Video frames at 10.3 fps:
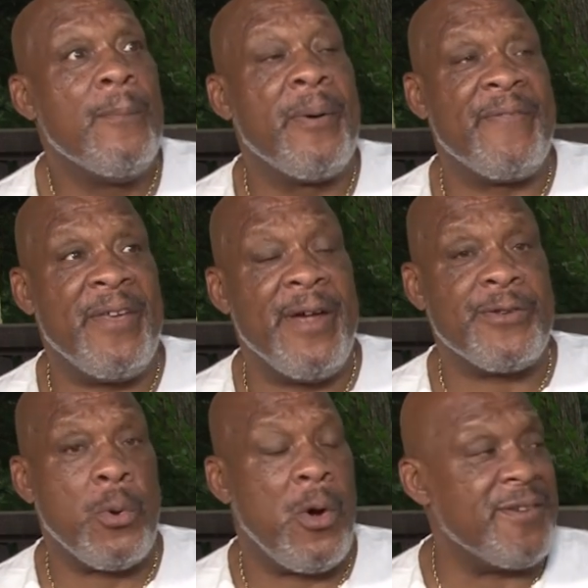But
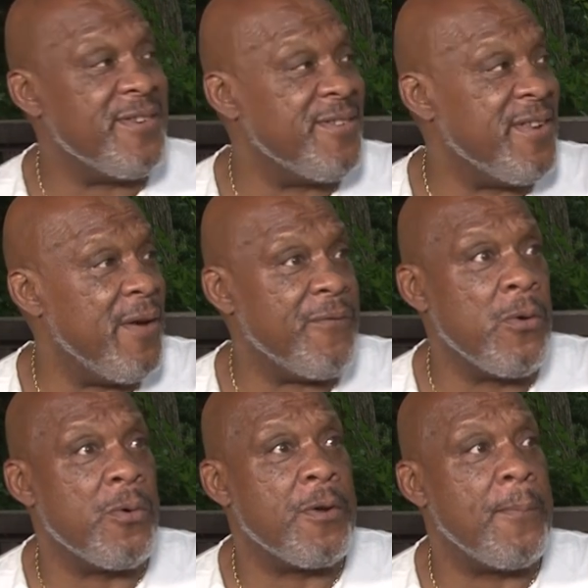then towards his death,
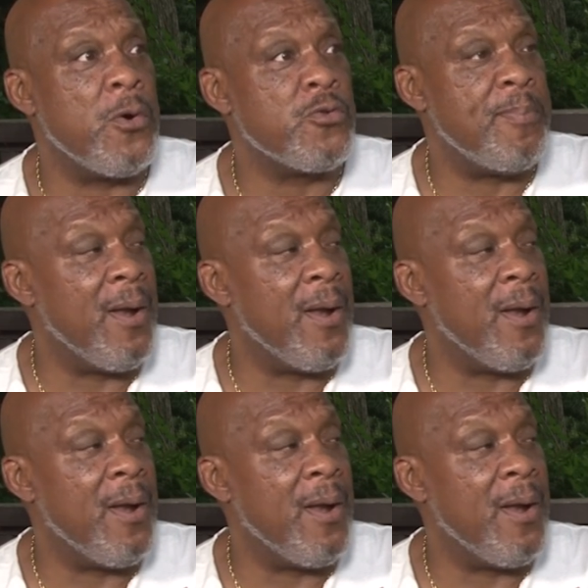he was the most